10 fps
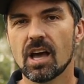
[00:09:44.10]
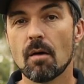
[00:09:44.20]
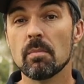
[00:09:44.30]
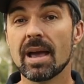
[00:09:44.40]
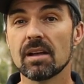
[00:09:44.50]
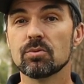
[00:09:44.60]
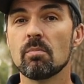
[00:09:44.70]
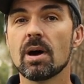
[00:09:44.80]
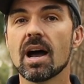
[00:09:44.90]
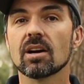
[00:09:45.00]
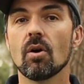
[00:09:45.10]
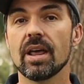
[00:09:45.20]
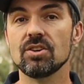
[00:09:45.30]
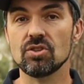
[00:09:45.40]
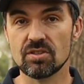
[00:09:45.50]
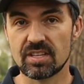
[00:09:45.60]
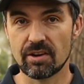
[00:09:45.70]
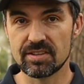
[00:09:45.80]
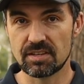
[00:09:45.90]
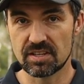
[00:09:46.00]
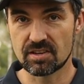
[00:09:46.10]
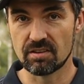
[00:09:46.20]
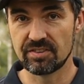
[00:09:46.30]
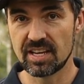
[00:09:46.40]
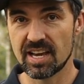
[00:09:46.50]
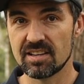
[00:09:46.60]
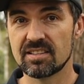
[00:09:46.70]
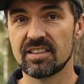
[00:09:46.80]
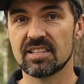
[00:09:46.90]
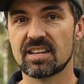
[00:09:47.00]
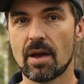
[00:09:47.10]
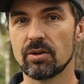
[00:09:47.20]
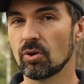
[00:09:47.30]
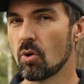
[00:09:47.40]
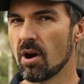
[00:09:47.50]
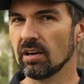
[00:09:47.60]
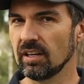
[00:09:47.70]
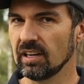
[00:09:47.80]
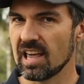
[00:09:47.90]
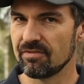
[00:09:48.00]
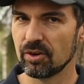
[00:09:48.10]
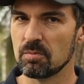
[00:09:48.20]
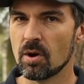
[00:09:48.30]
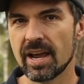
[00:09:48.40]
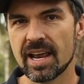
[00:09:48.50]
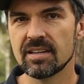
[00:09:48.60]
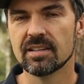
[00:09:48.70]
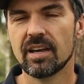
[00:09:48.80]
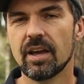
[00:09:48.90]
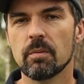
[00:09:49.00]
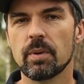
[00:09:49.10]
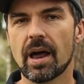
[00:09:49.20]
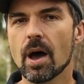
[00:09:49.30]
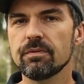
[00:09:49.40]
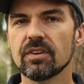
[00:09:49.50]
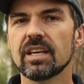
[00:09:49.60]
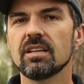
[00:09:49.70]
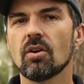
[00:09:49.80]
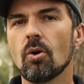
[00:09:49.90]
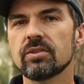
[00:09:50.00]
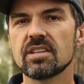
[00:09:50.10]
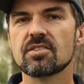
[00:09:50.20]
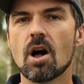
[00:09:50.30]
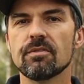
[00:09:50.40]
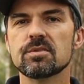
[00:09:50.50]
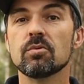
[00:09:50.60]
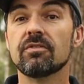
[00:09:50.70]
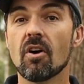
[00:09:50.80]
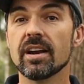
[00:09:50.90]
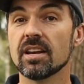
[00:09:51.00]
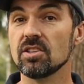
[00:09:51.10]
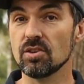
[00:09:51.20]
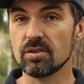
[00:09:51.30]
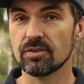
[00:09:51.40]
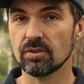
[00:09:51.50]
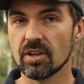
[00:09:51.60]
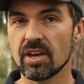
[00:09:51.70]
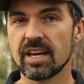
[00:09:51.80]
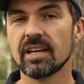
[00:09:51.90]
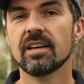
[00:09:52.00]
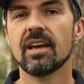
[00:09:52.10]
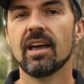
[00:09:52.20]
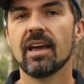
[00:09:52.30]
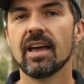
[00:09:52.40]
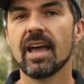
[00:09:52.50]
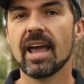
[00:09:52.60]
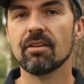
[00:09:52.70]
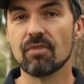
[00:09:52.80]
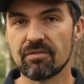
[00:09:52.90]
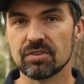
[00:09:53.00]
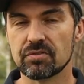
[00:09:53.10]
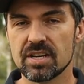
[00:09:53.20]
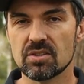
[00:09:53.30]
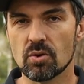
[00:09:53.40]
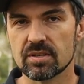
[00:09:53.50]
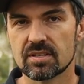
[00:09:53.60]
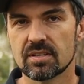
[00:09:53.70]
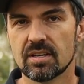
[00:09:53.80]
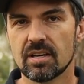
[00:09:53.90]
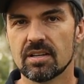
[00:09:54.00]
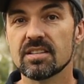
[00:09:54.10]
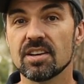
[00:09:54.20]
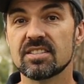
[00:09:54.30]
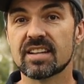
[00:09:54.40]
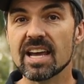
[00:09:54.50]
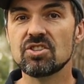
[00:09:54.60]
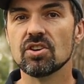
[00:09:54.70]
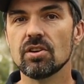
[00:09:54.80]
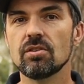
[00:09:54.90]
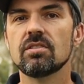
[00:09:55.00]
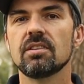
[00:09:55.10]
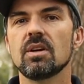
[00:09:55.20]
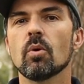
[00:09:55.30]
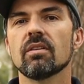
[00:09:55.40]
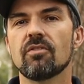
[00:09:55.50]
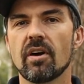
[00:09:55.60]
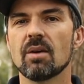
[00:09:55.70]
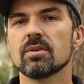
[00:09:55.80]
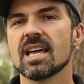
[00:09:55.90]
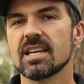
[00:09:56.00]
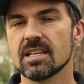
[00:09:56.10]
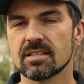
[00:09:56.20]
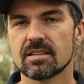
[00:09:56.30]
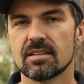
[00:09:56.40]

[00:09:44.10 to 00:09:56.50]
I'm about to embark on a new series of disc golf videos that's going to require a little effort on my end, but hopefully all disc golfers will find it a useful learning and reference resource. So stay tuned if you want to find out what that is.